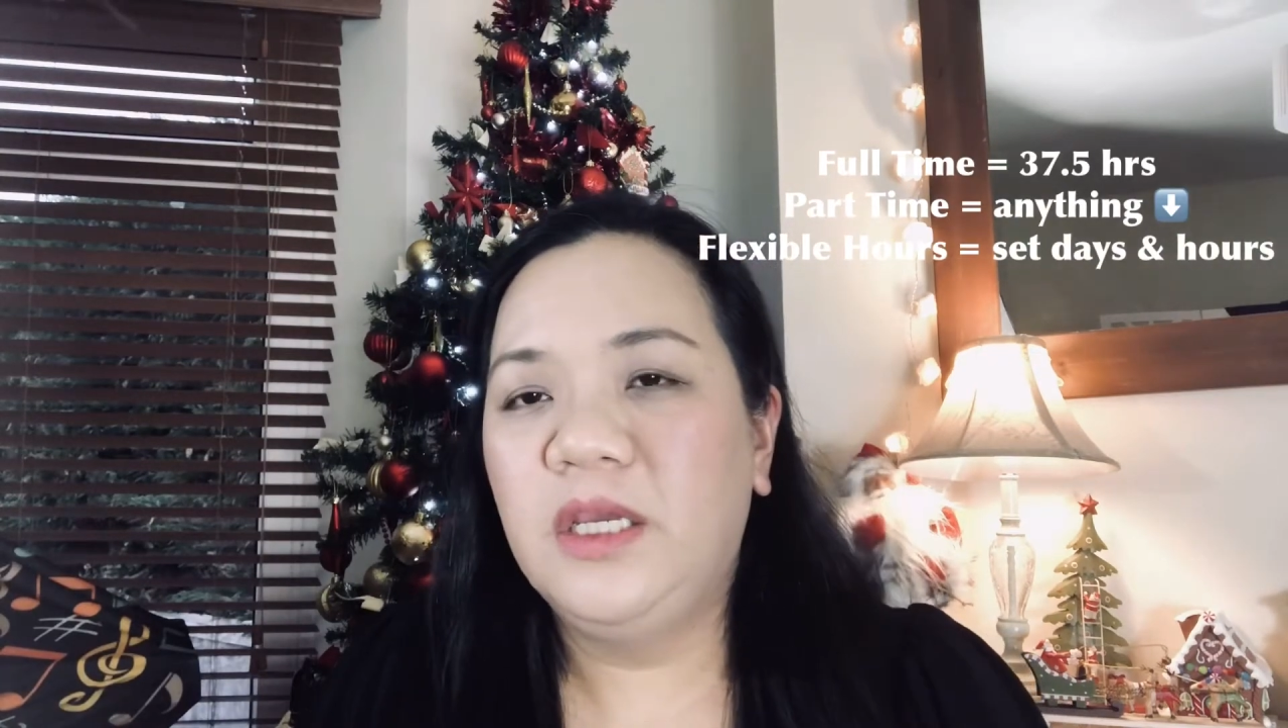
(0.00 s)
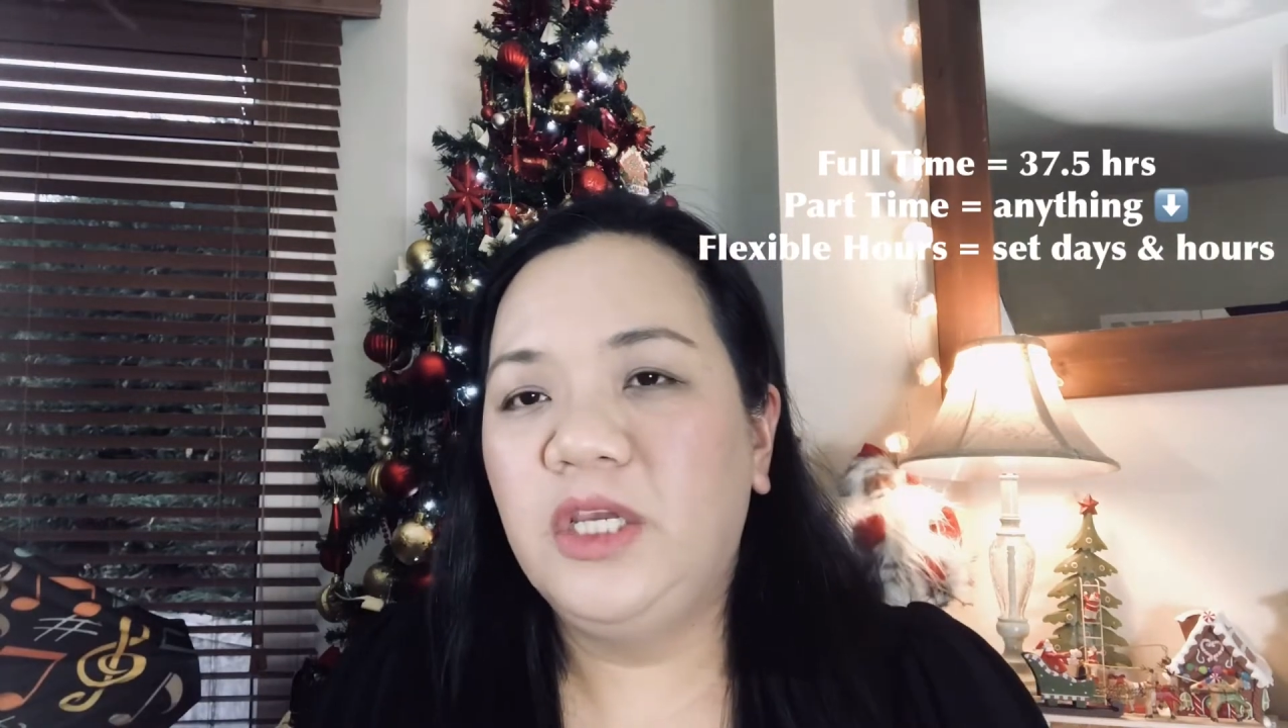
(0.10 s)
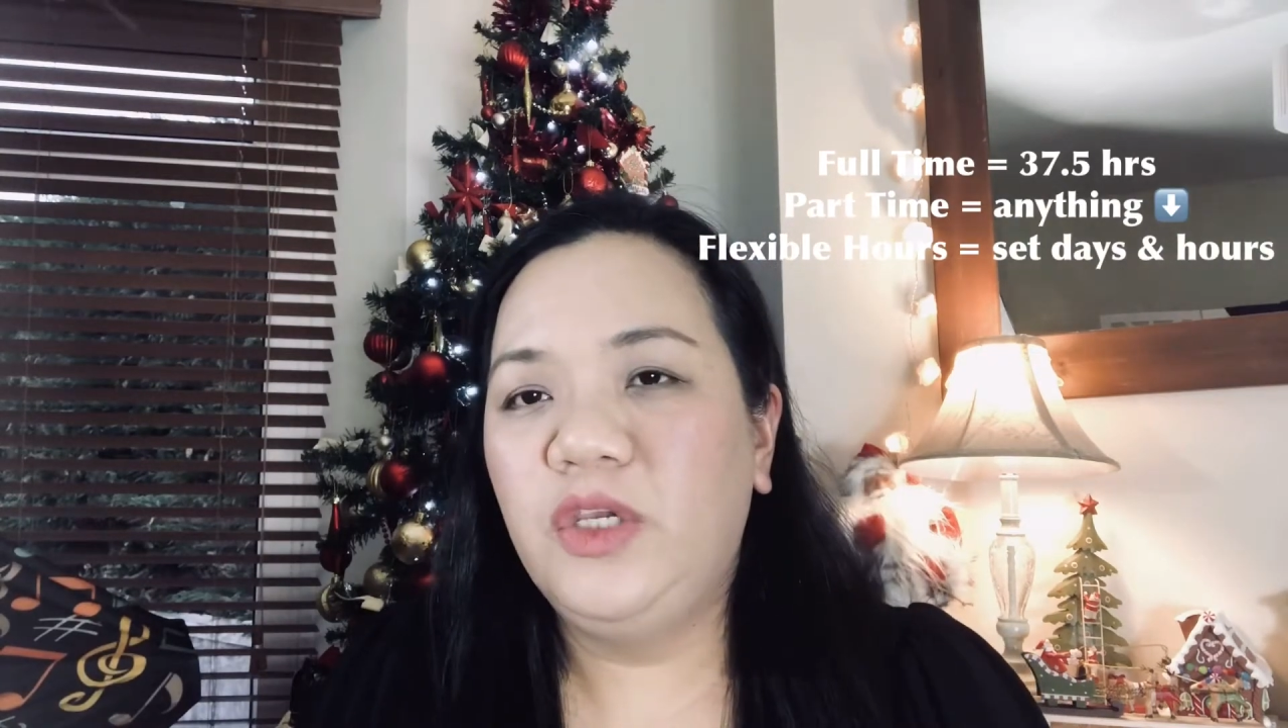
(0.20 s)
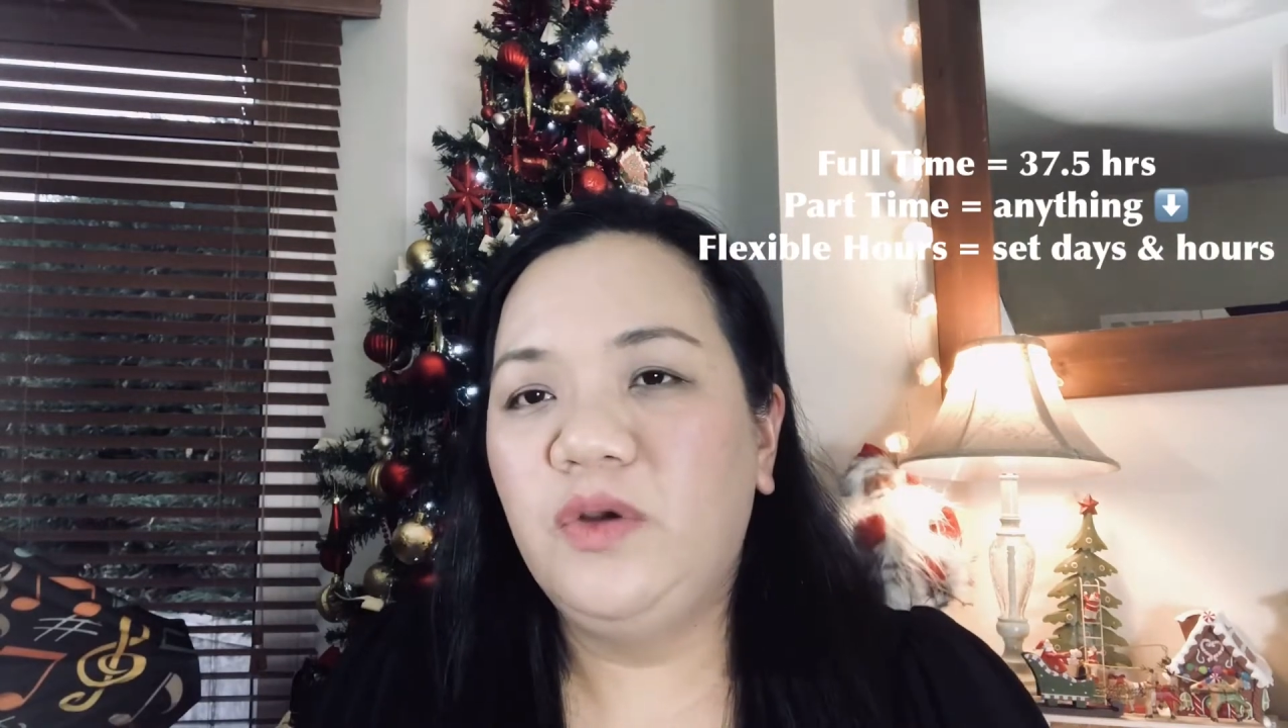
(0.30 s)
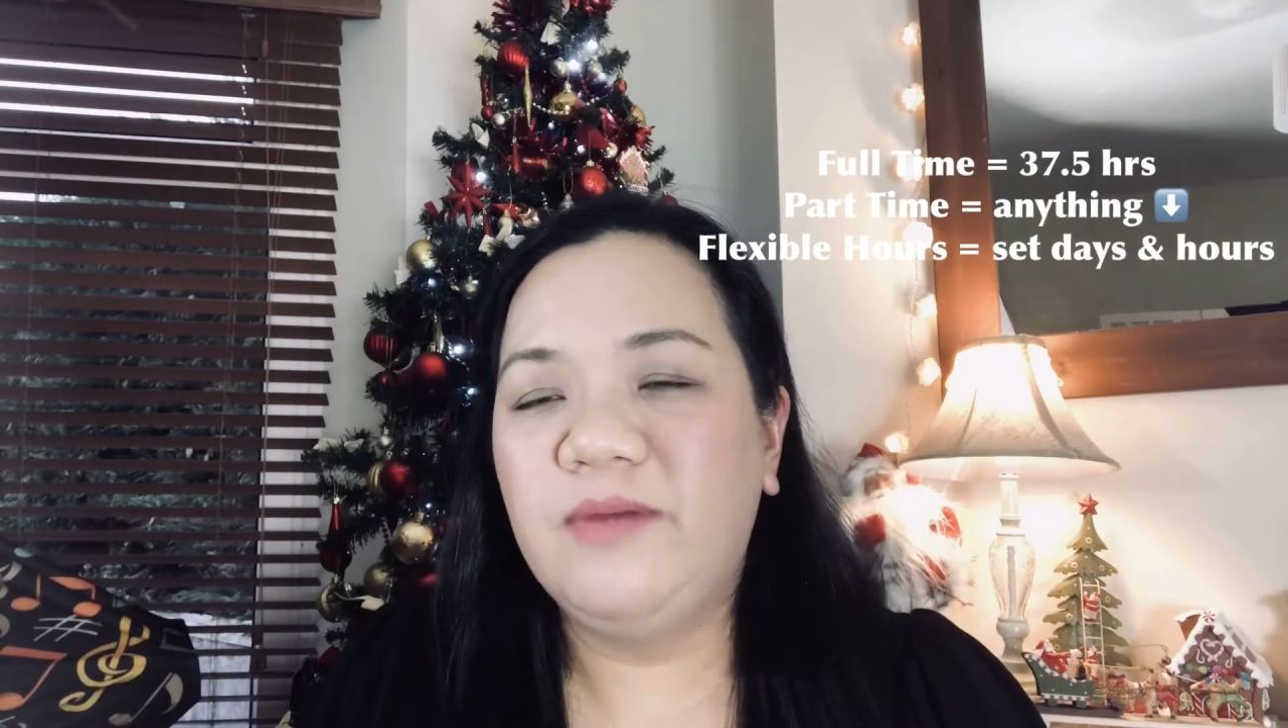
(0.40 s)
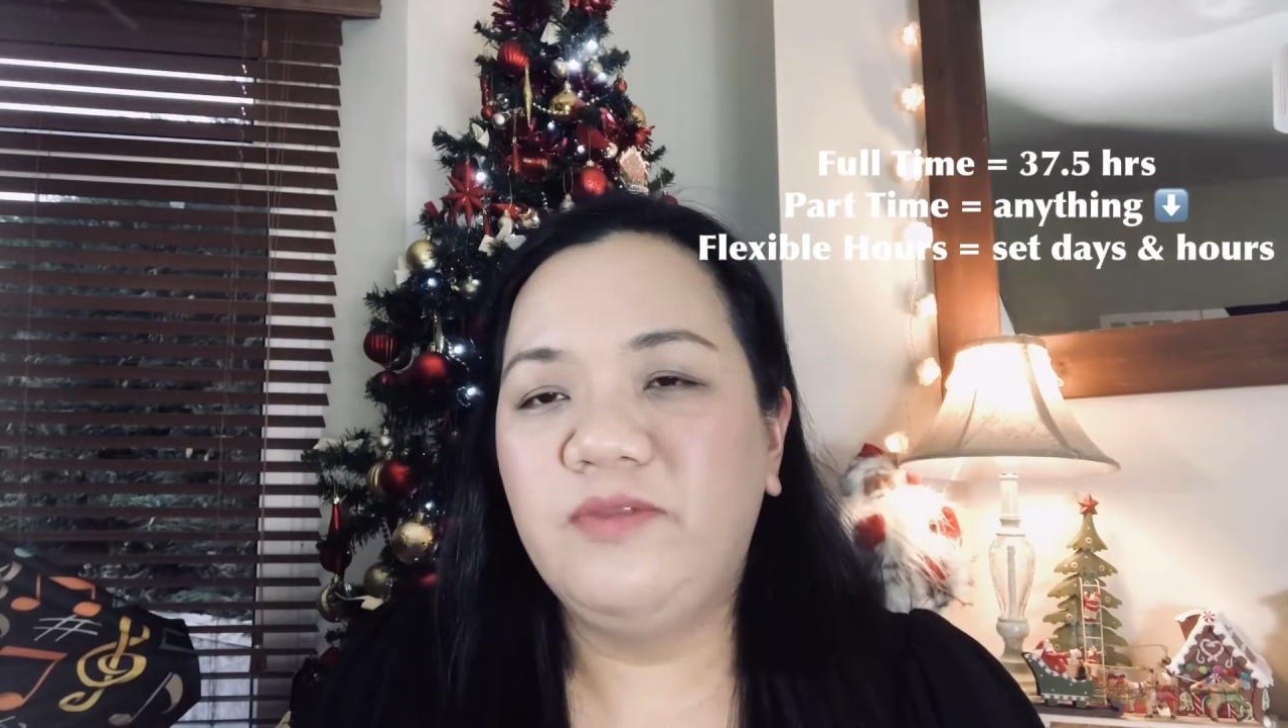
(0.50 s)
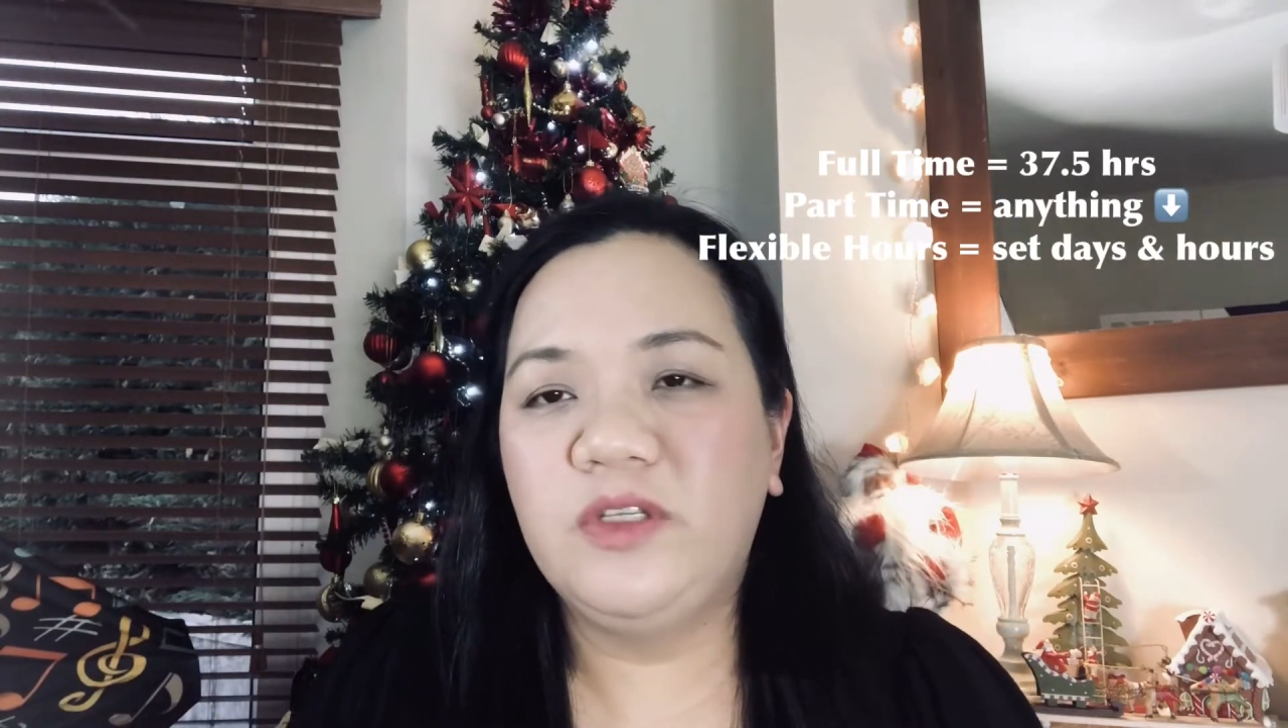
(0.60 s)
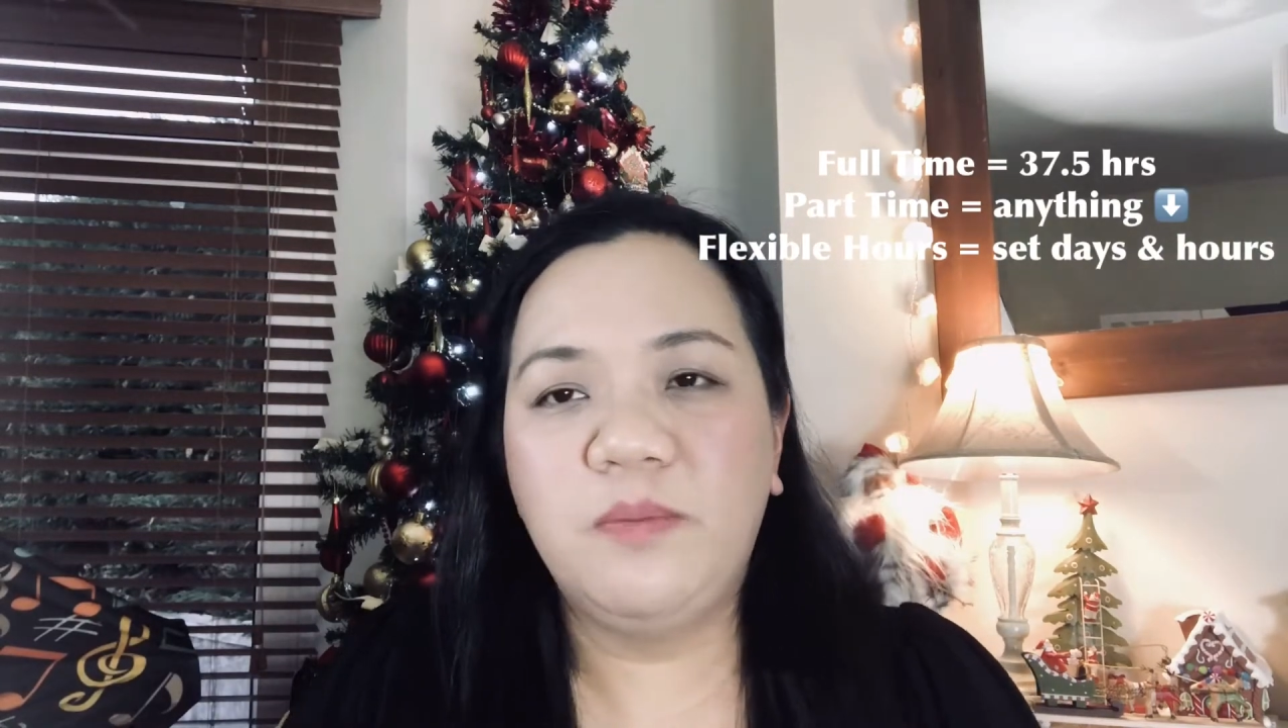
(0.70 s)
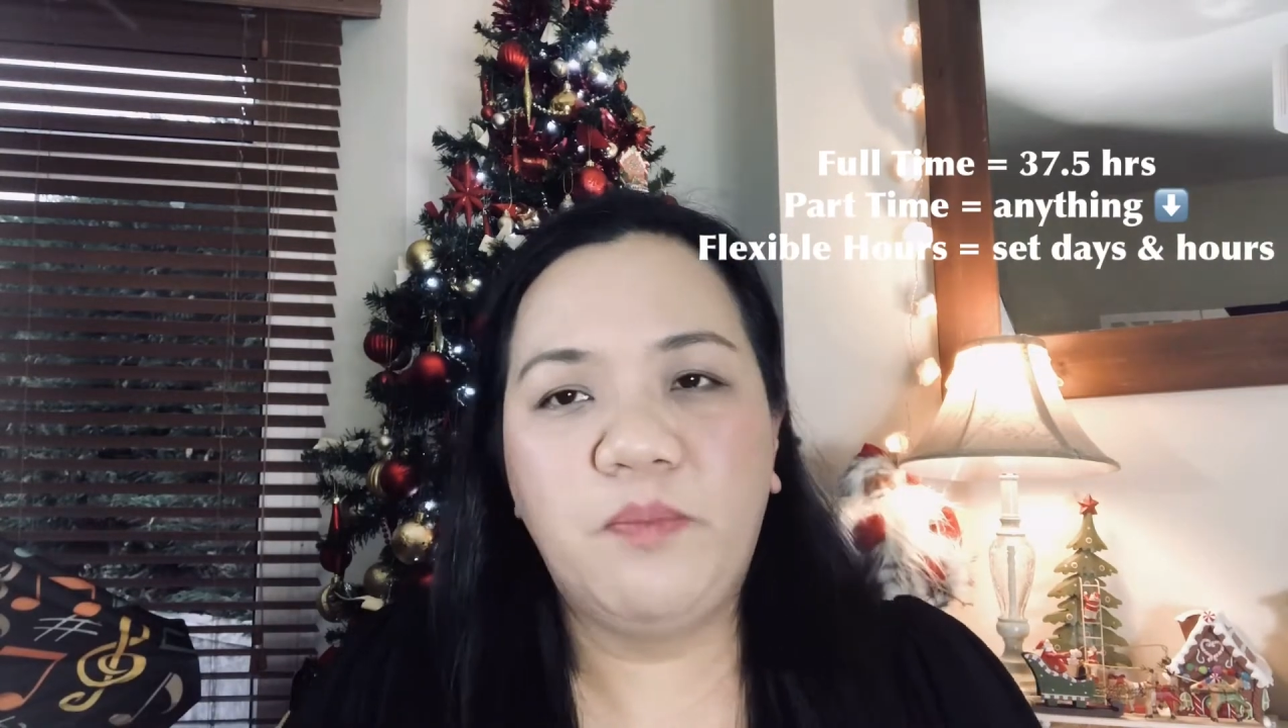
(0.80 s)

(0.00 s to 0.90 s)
you have some